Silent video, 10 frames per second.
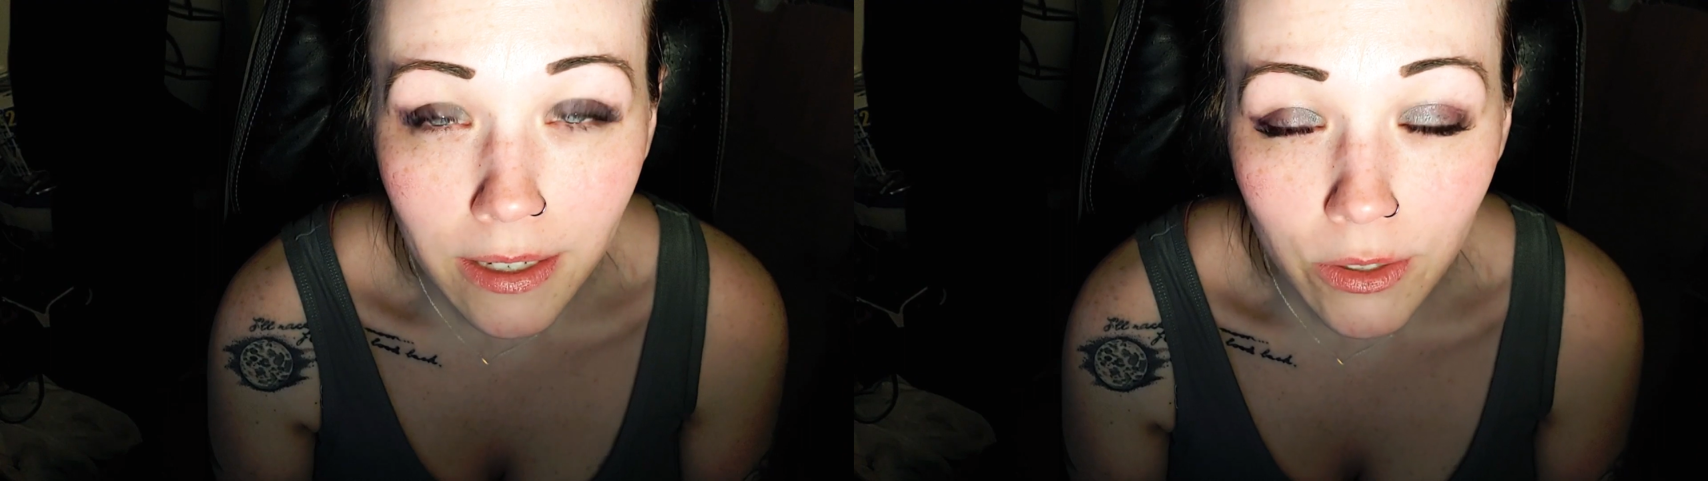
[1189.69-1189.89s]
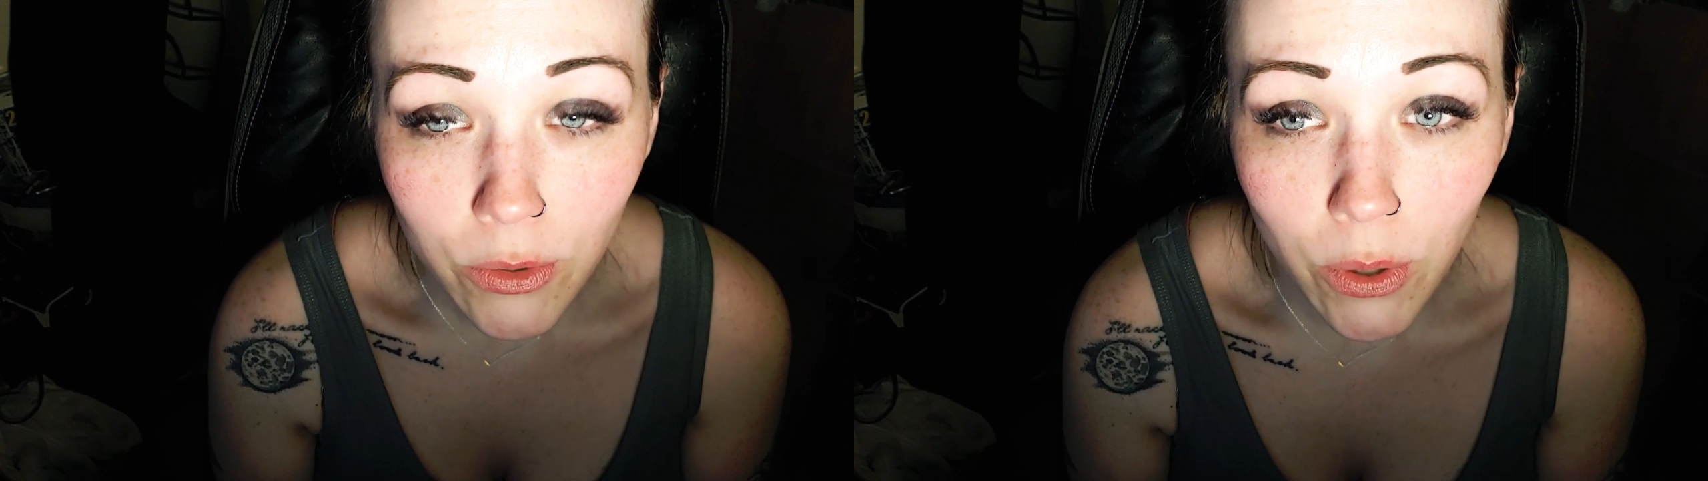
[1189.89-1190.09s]

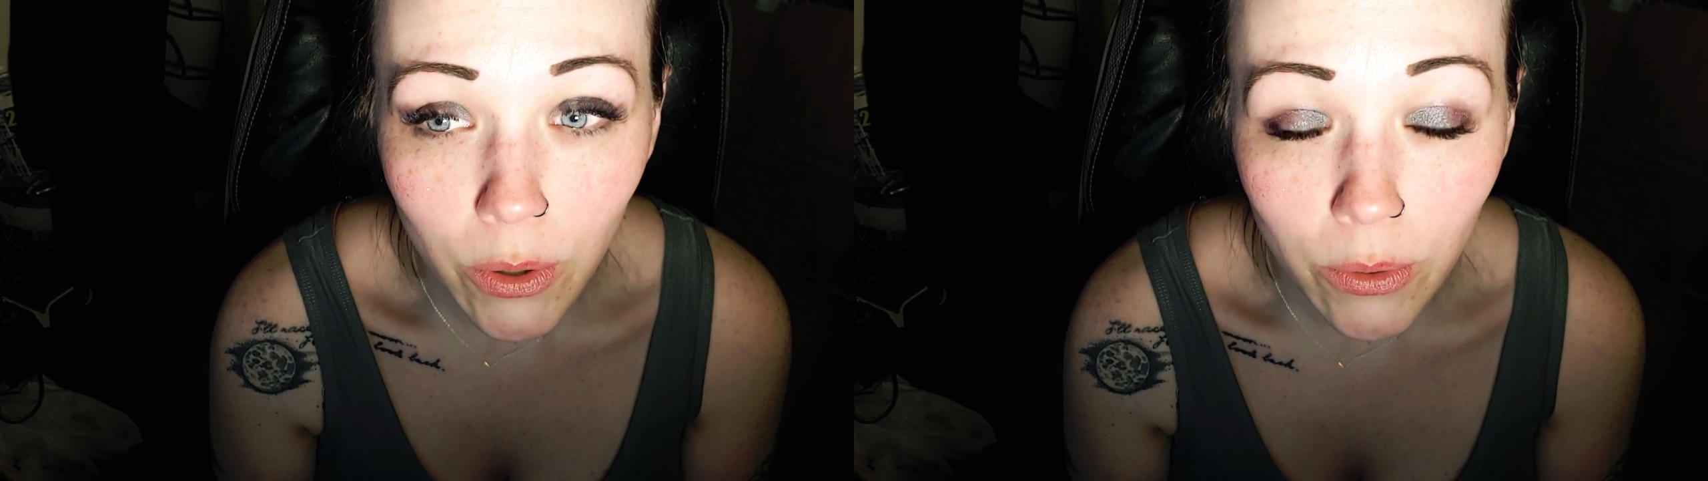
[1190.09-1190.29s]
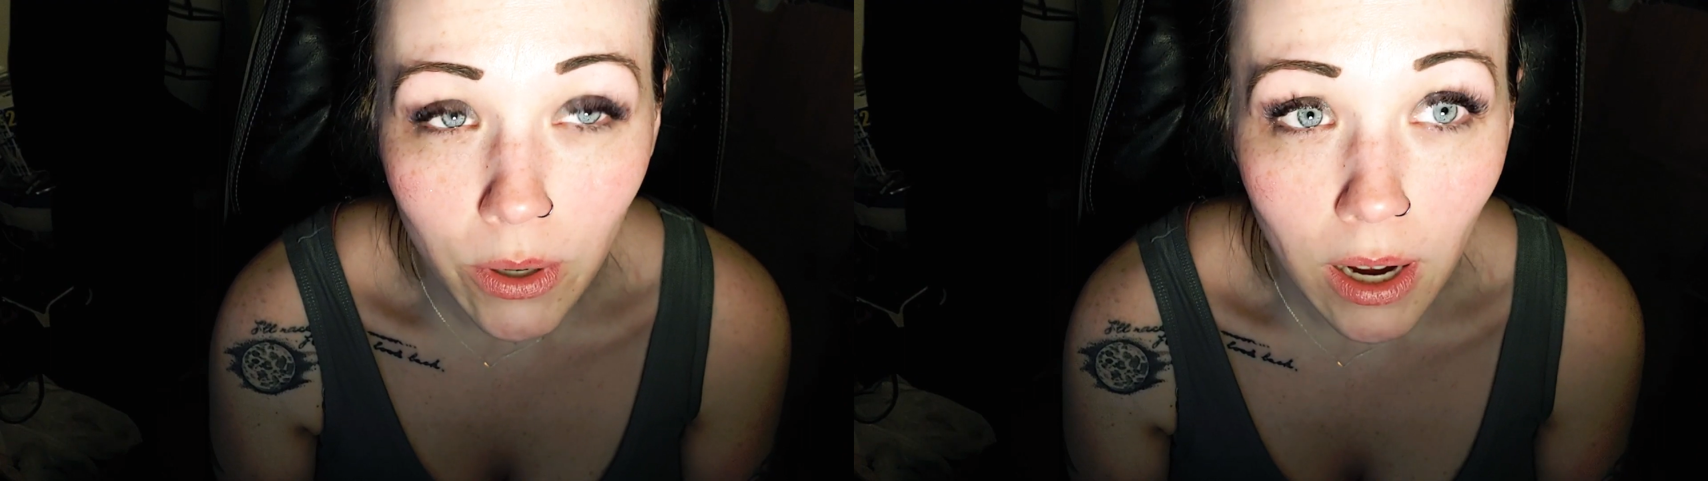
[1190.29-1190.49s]

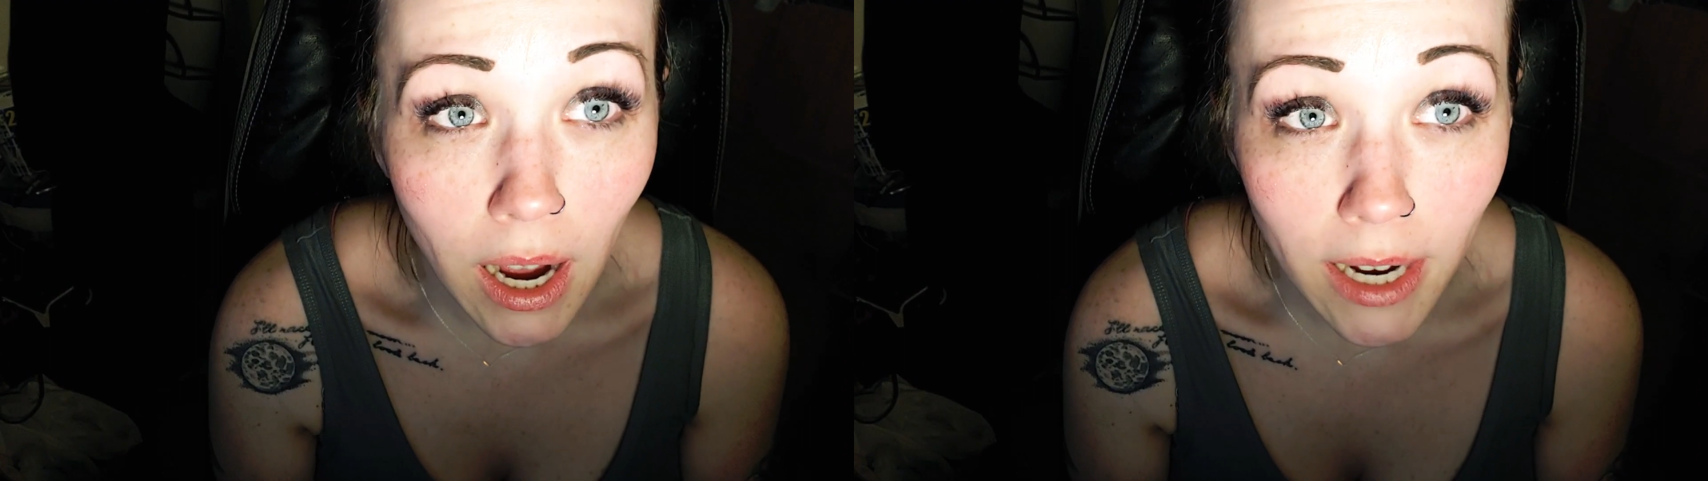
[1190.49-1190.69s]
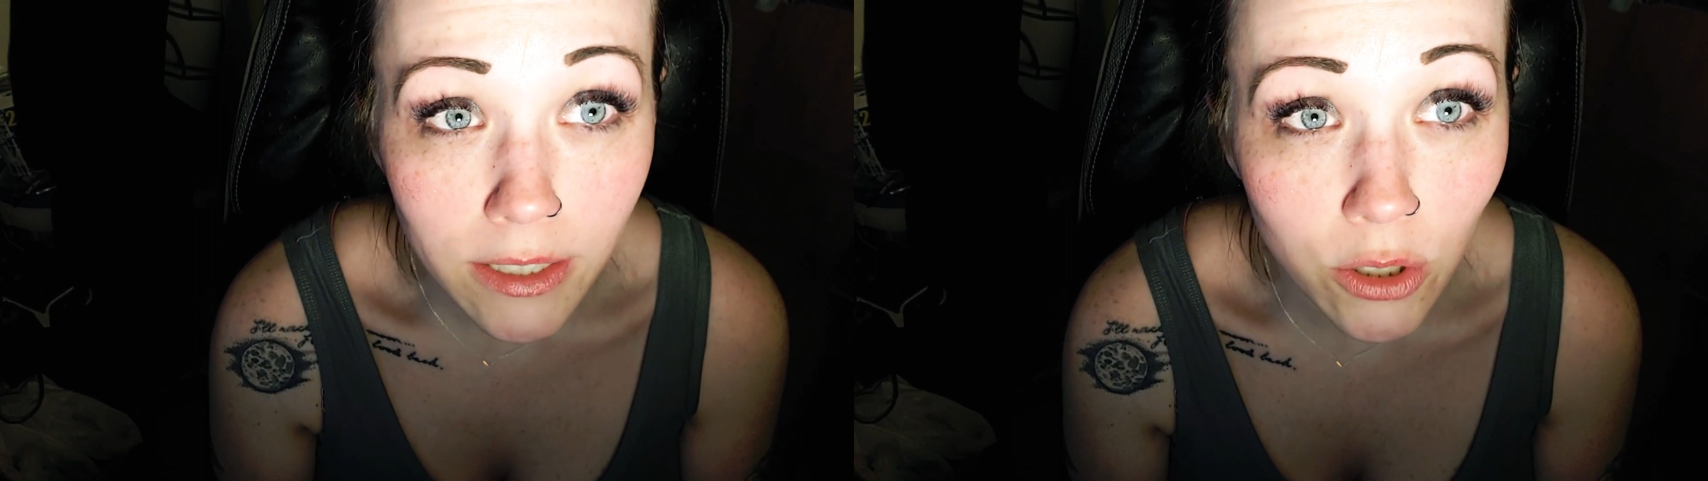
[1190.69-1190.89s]
So
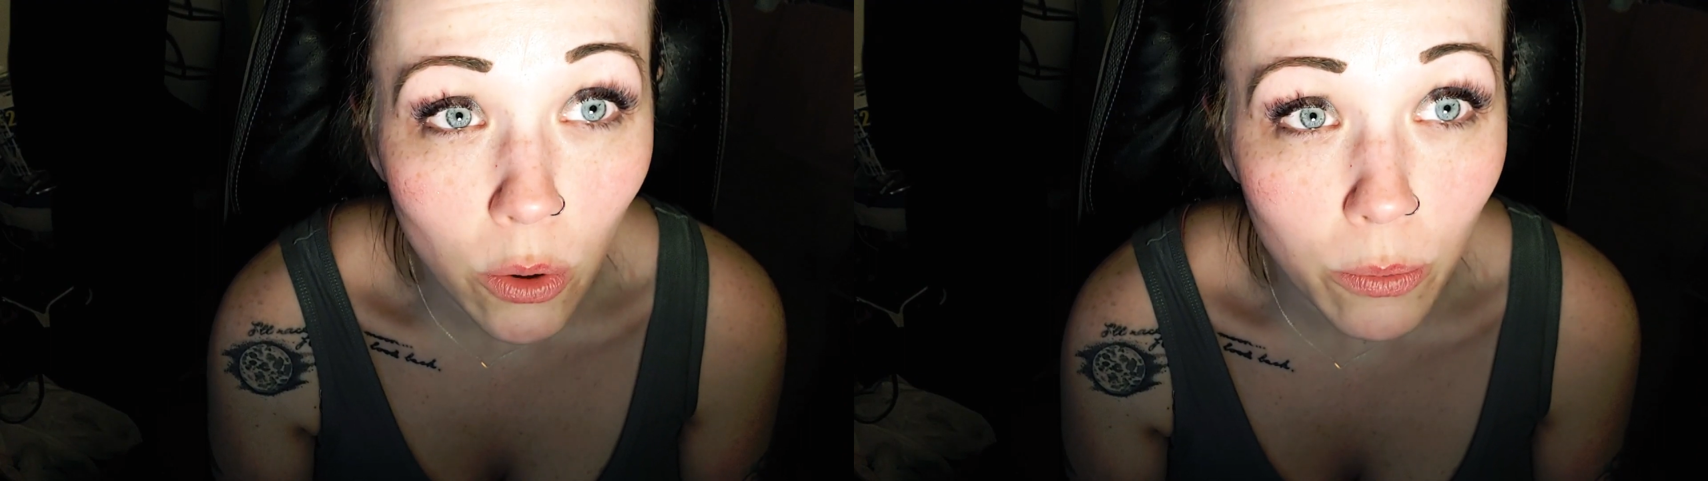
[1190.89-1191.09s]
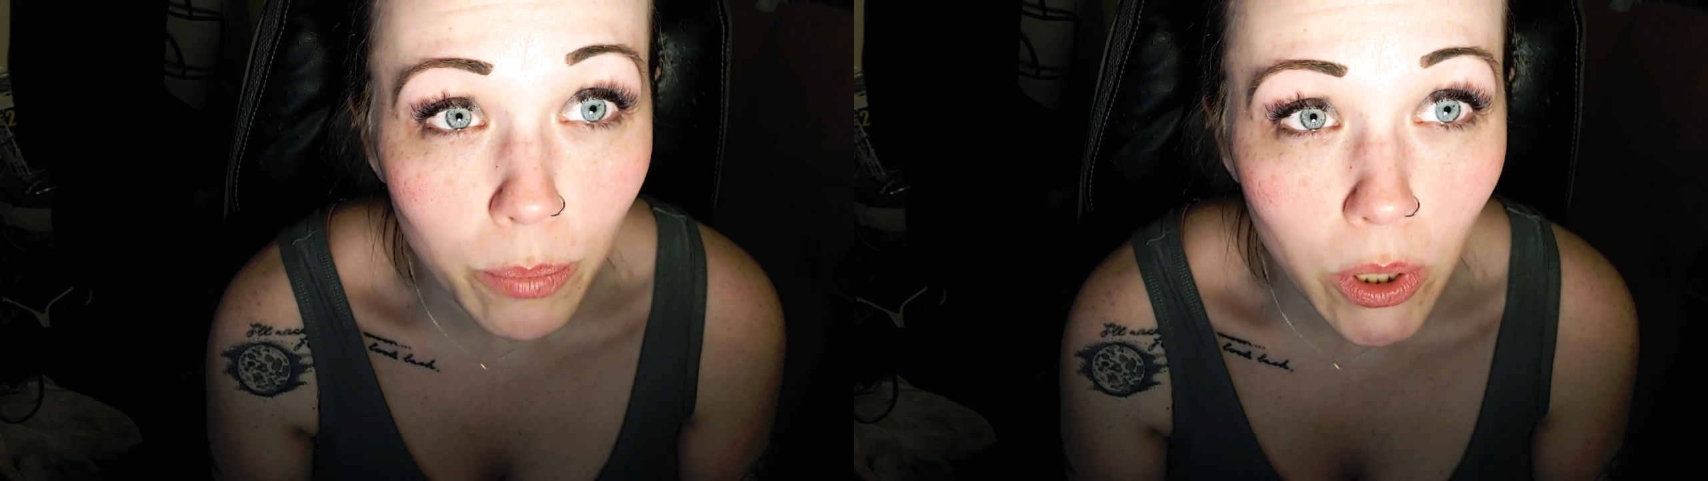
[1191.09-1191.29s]
I
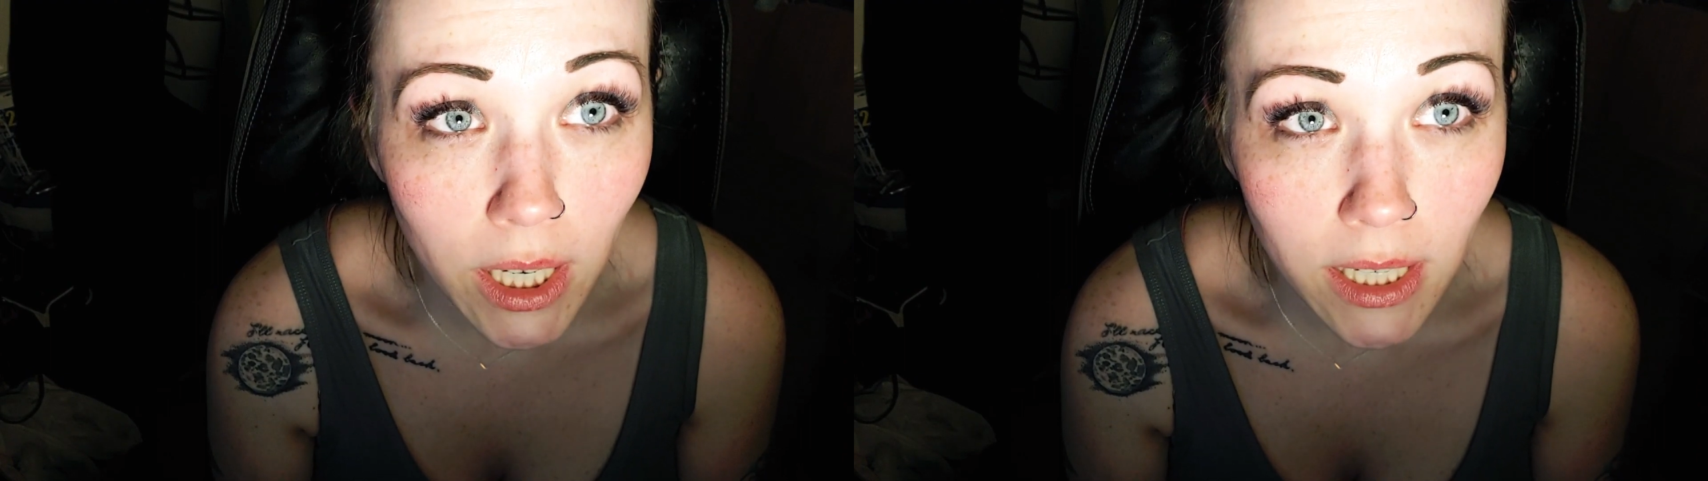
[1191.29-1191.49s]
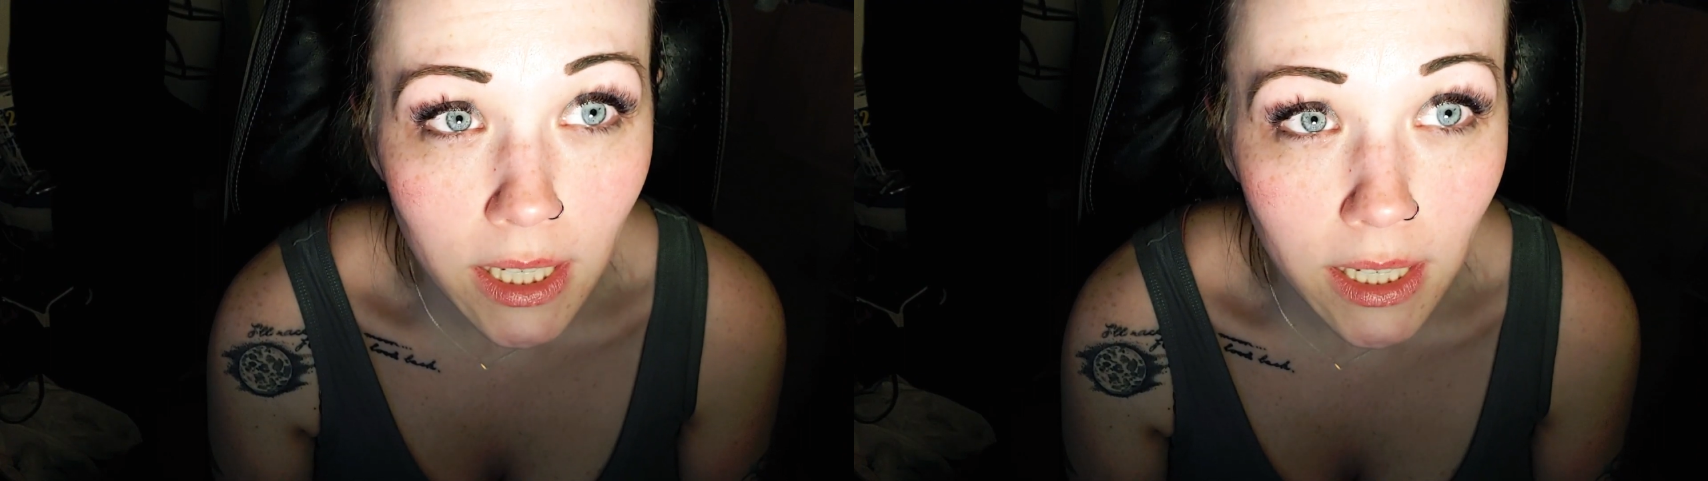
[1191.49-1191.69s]
don't put
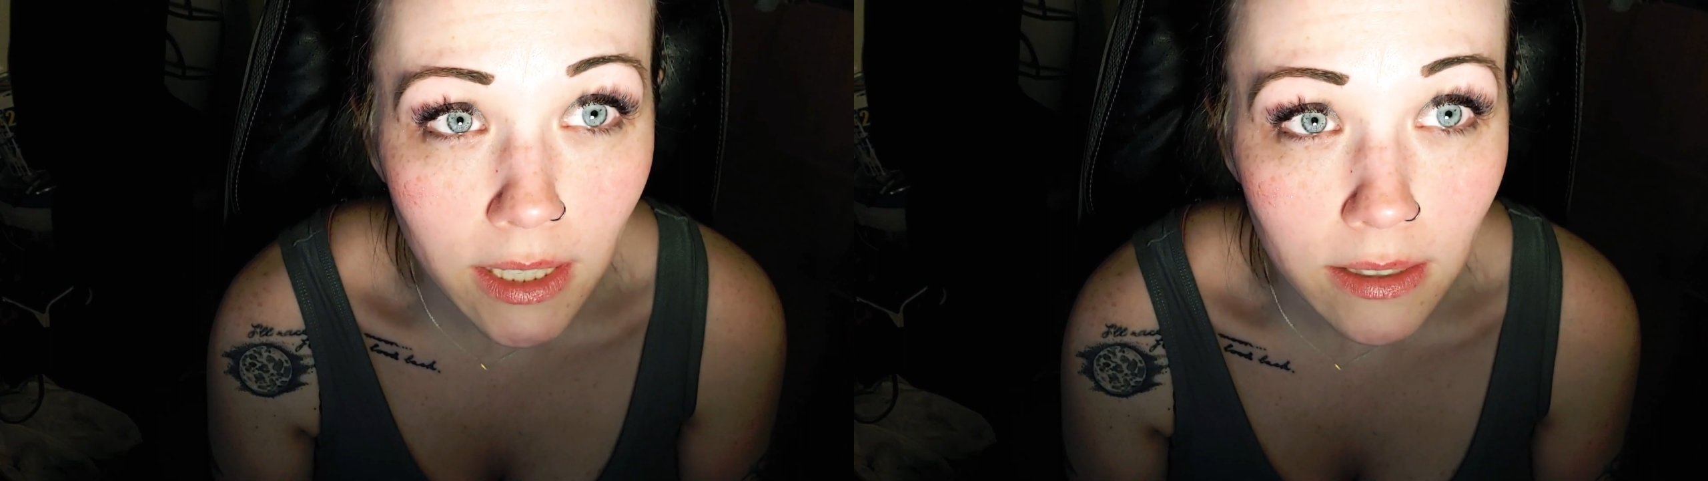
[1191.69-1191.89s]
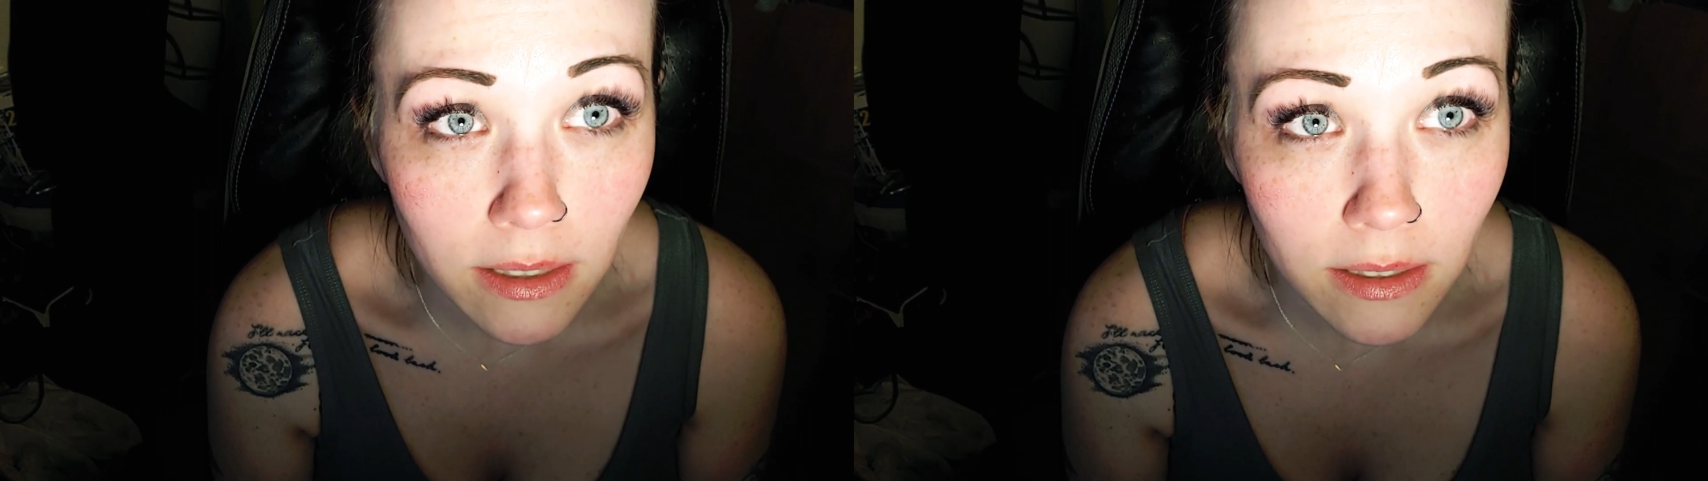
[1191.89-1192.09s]

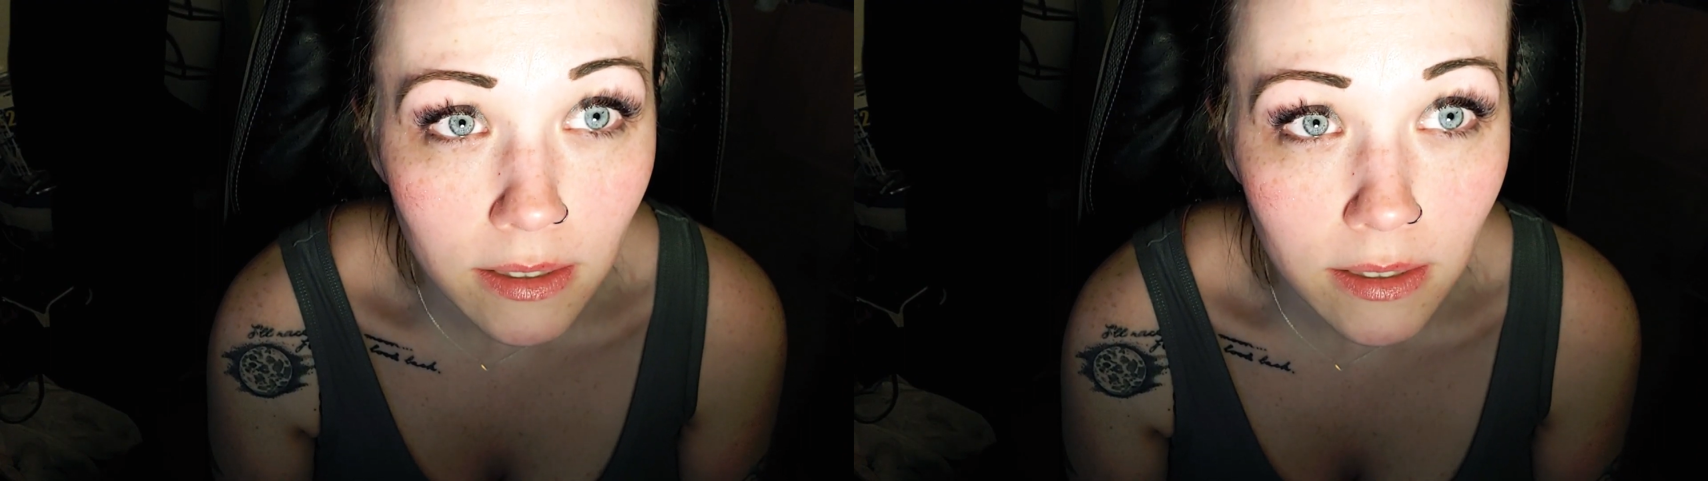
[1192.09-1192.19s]
any